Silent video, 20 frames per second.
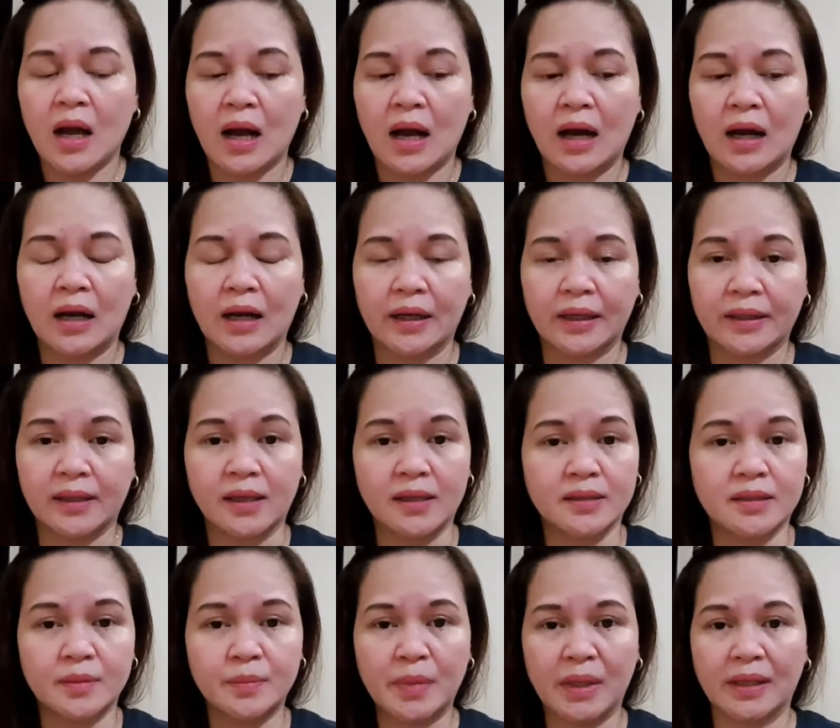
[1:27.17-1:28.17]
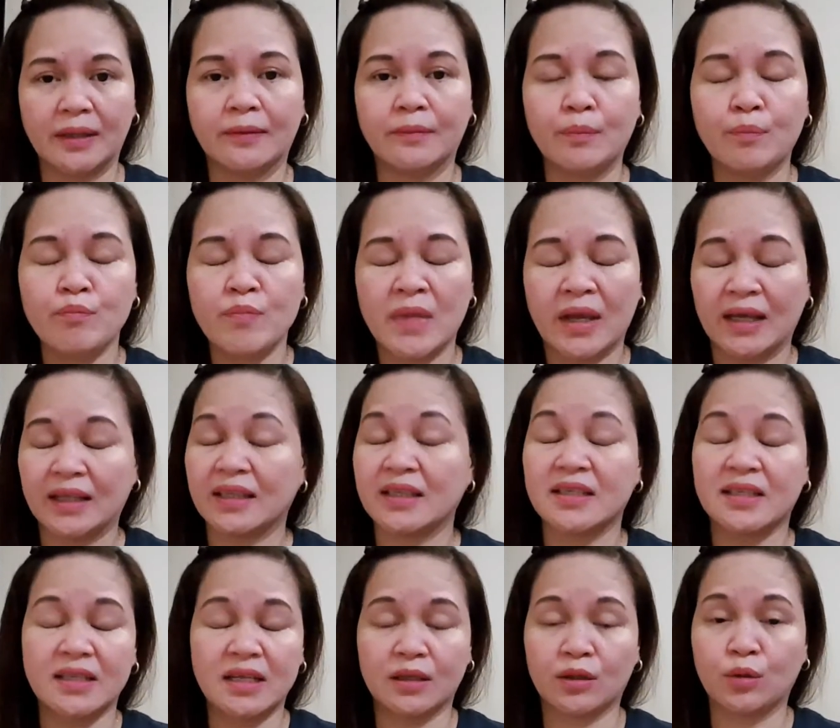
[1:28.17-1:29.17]
it is
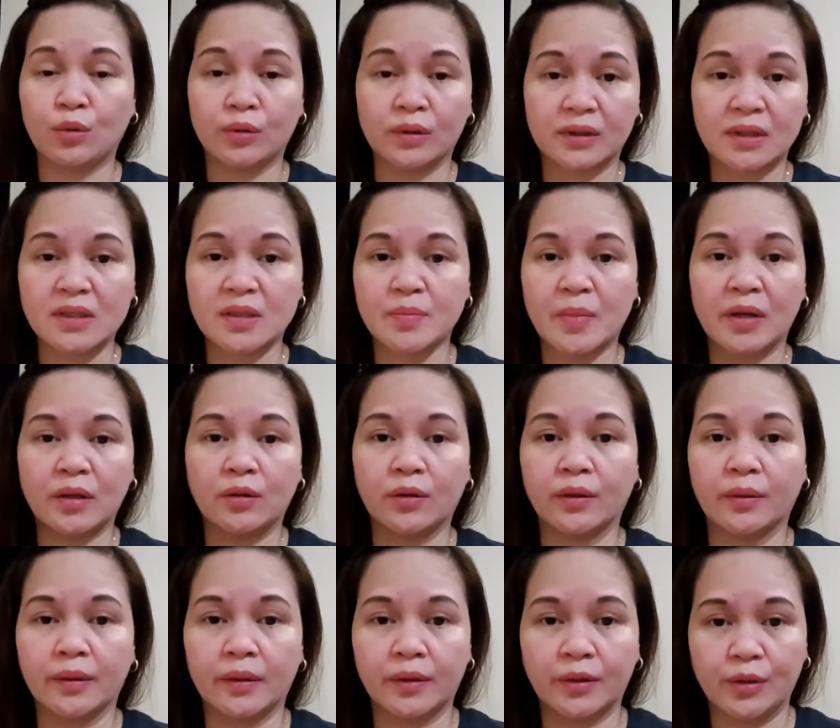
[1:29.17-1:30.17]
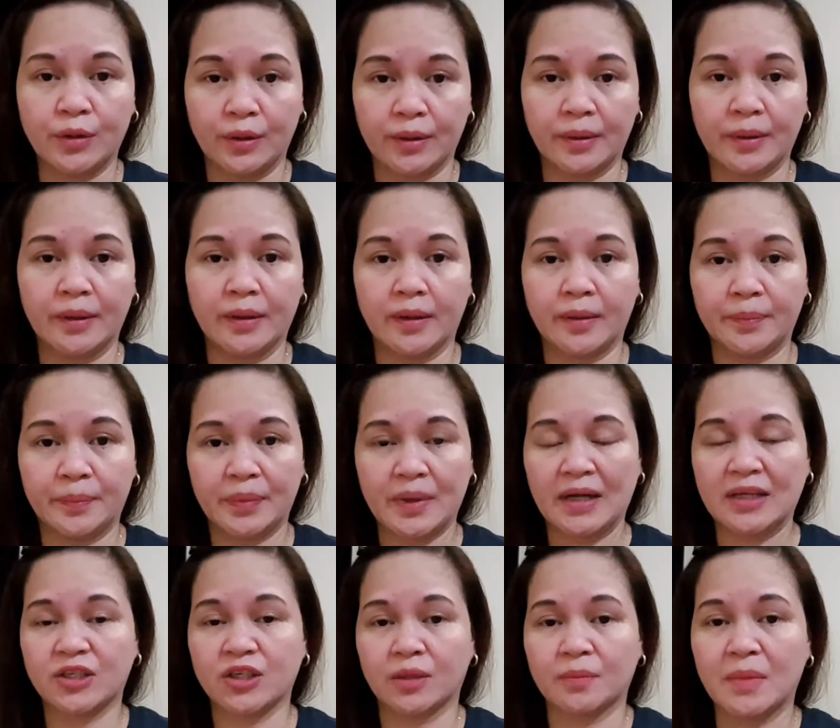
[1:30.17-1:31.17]
not noticed by your
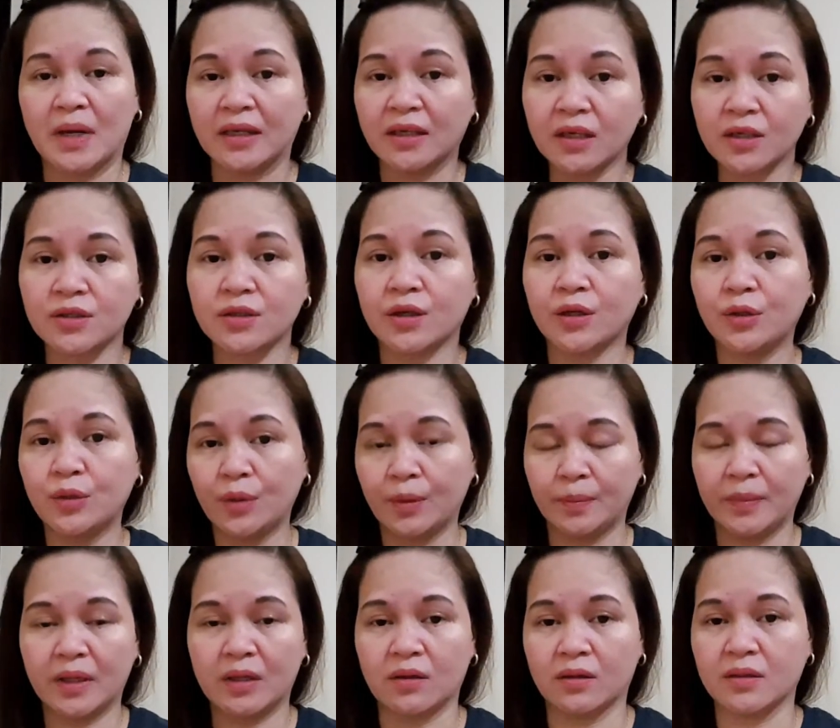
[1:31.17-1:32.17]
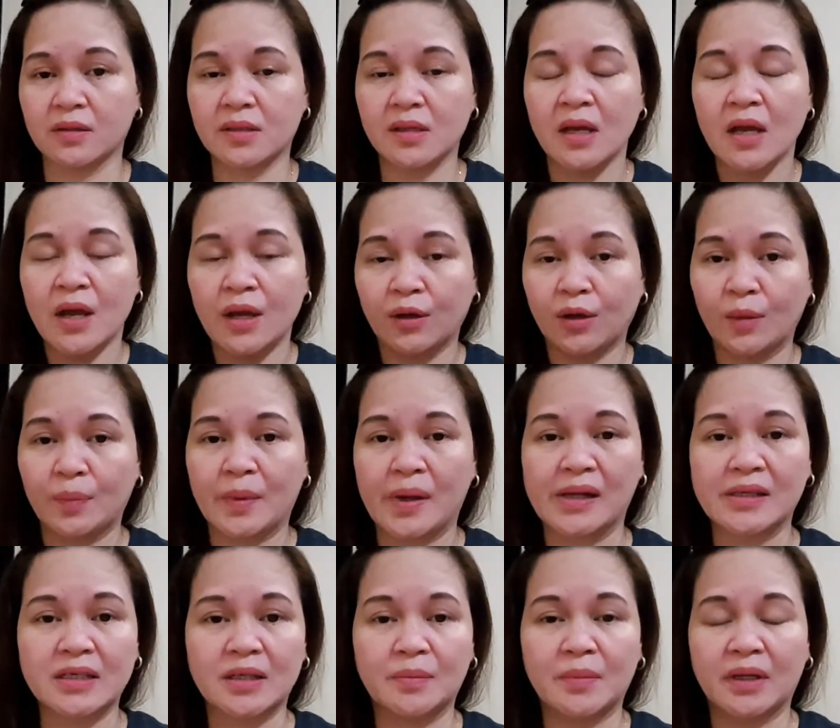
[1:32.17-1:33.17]
project manager, because your
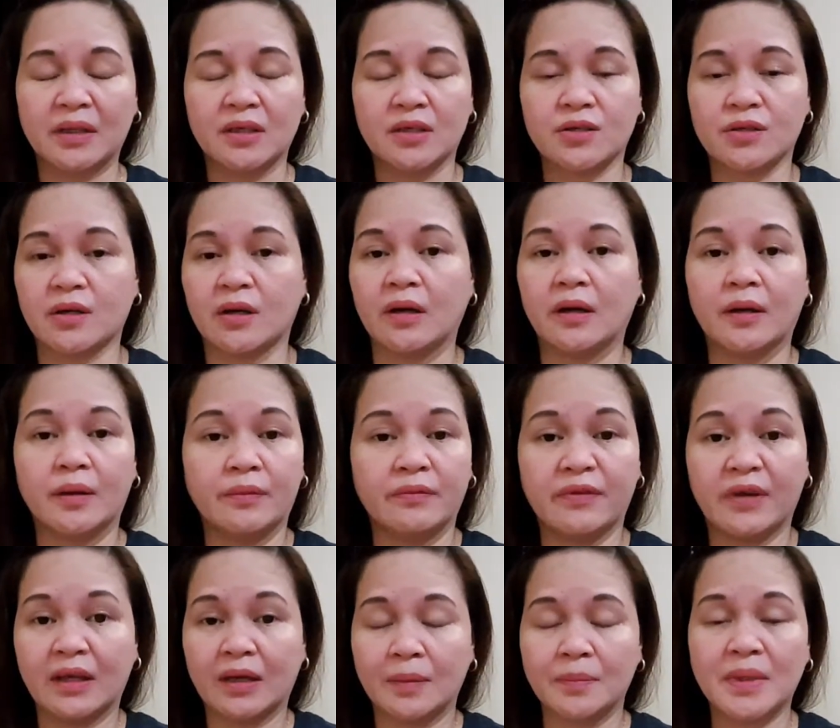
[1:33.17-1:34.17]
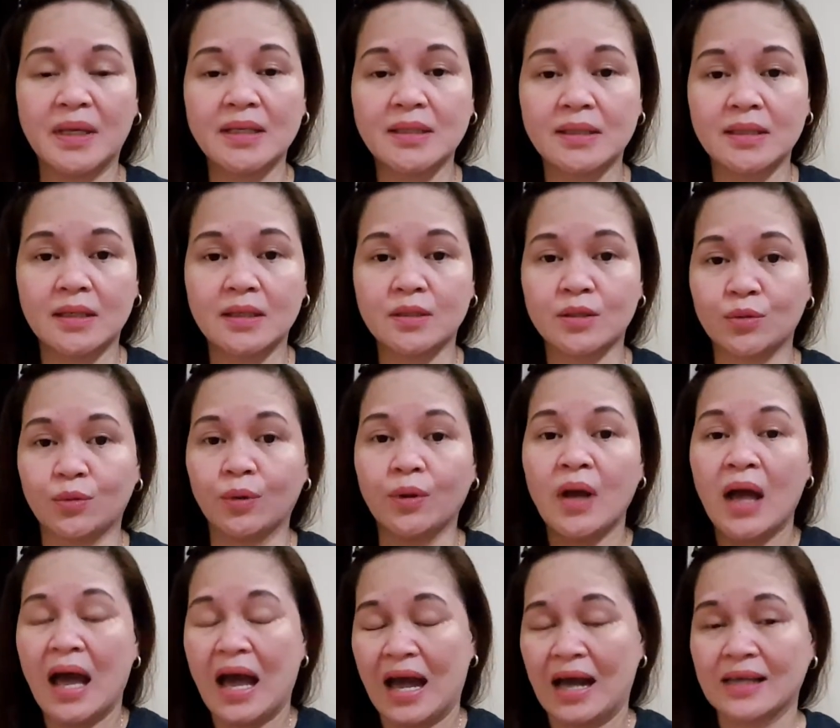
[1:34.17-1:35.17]
project manager are very busy, so
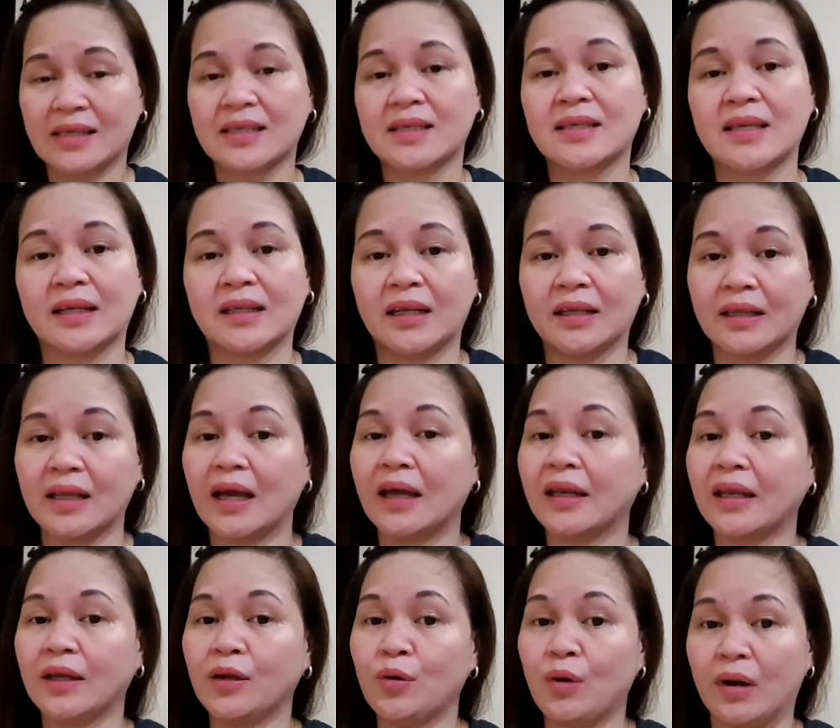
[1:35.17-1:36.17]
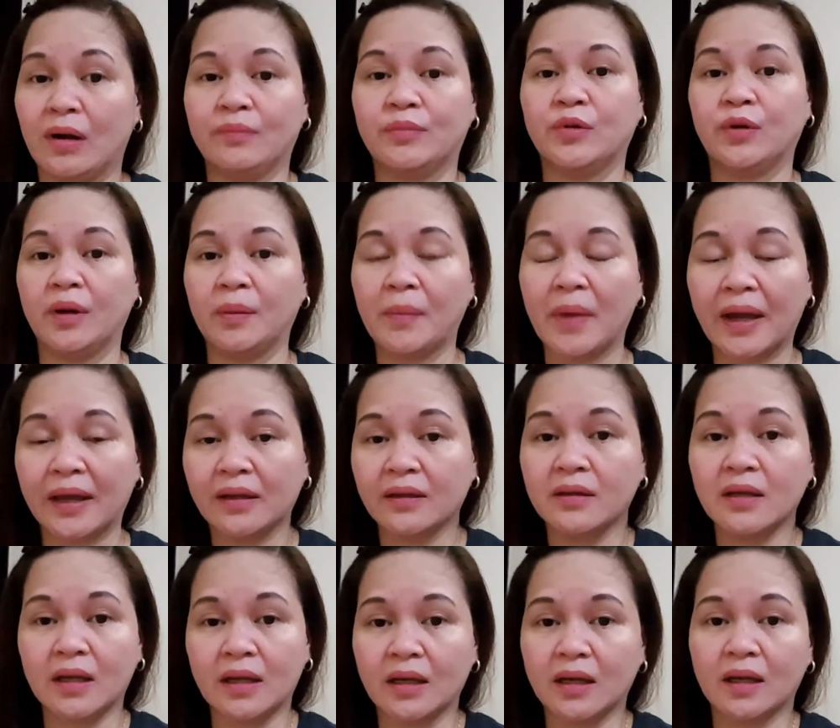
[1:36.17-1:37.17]
as a secretary you have to remind
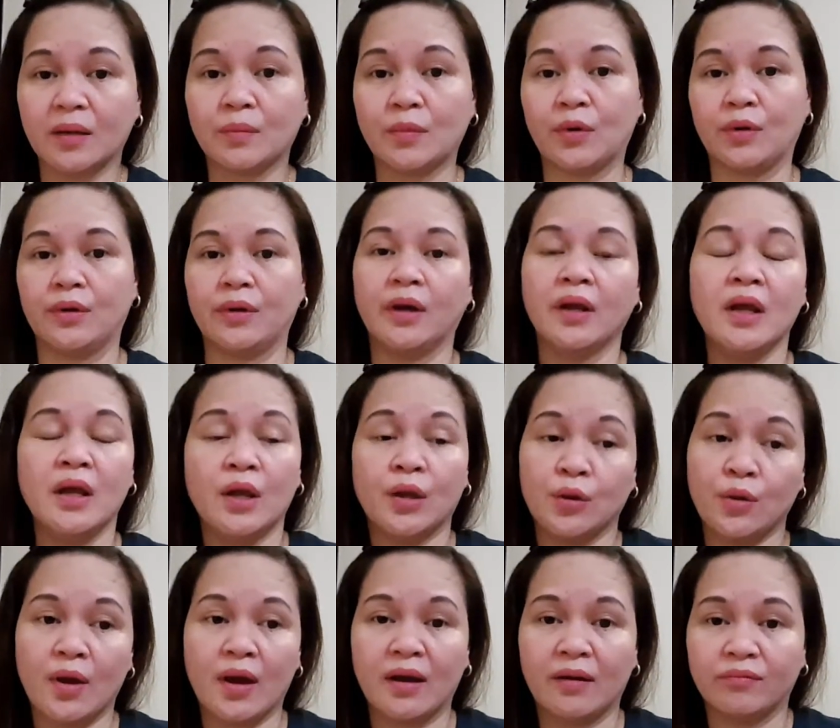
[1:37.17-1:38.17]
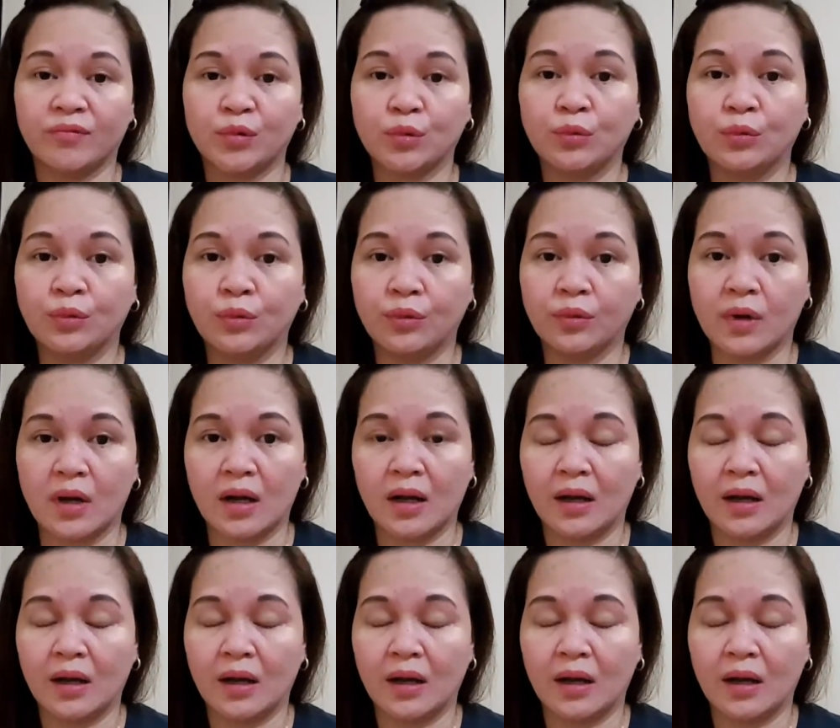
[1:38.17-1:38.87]
him, or you have to